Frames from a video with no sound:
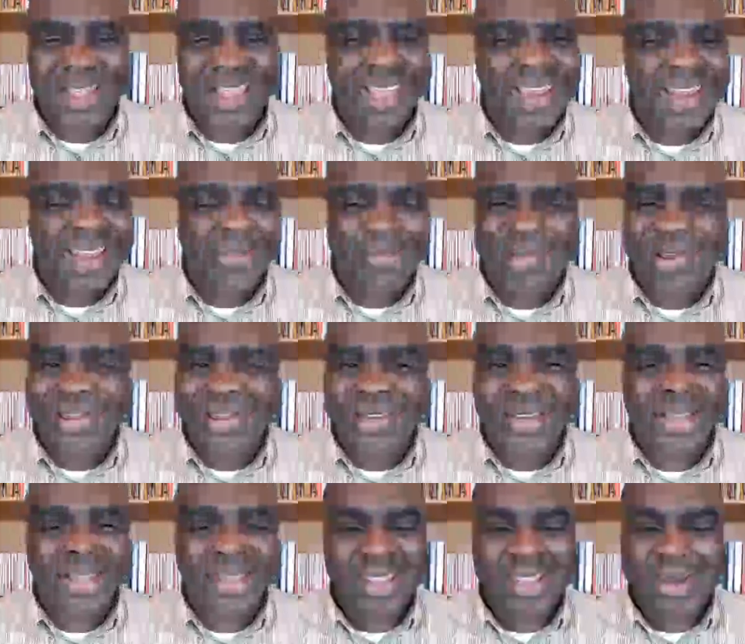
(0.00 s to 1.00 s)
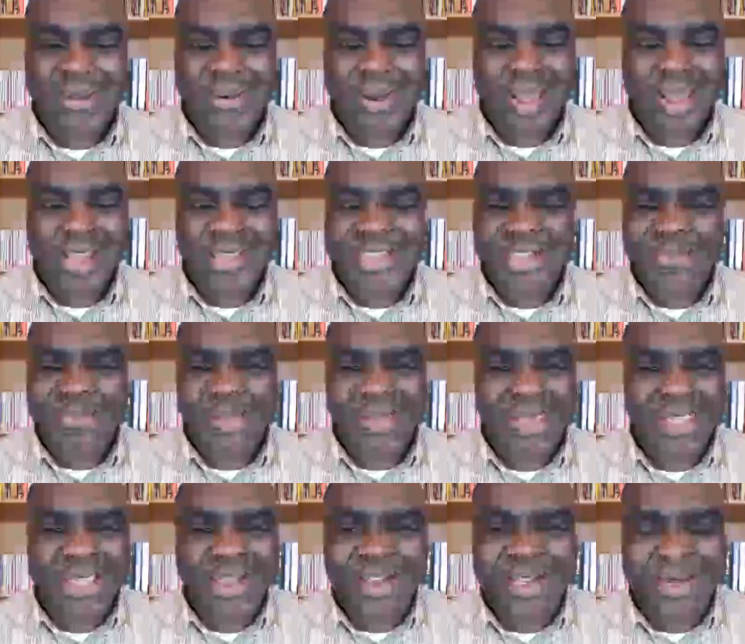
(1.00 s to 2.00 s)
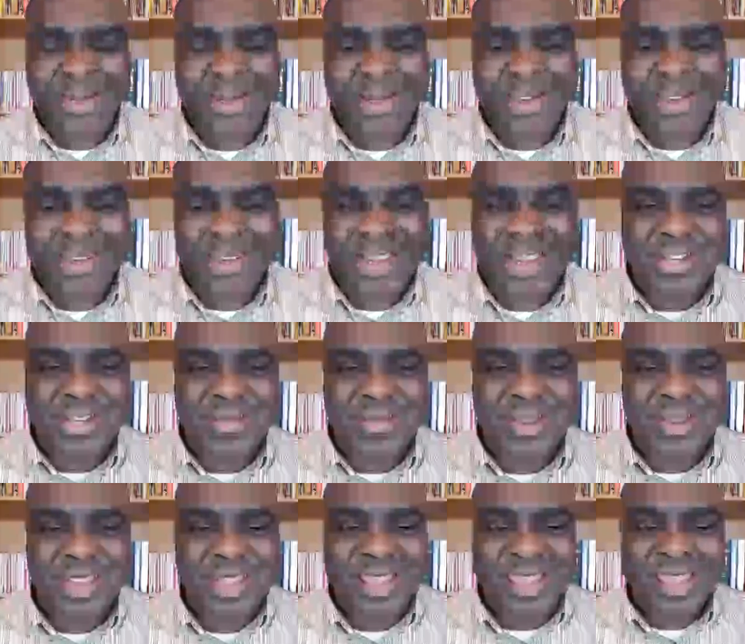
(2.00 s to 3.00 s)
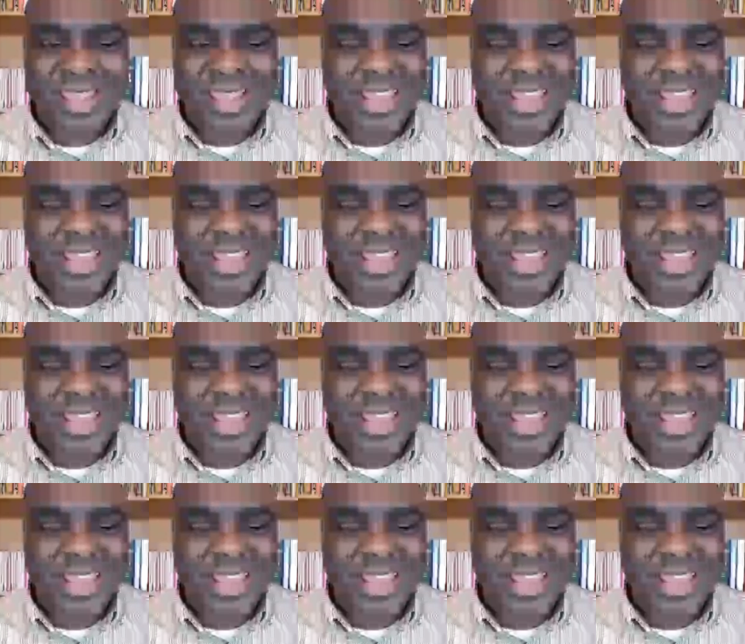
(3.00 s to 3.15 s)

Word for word: And every tongue that rise up against you in judgment